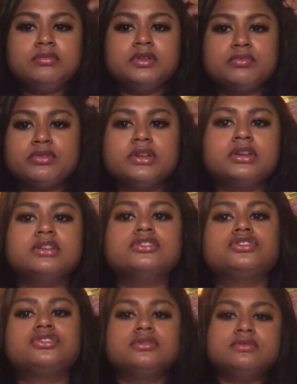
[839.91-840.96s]
the
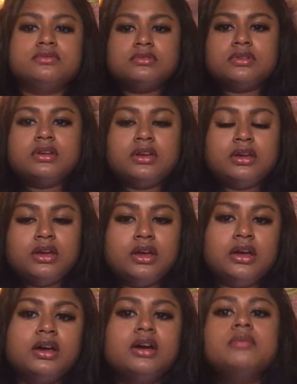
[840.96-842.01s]
breakage,
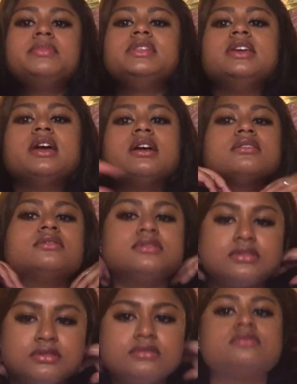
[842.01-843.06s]
help the ends,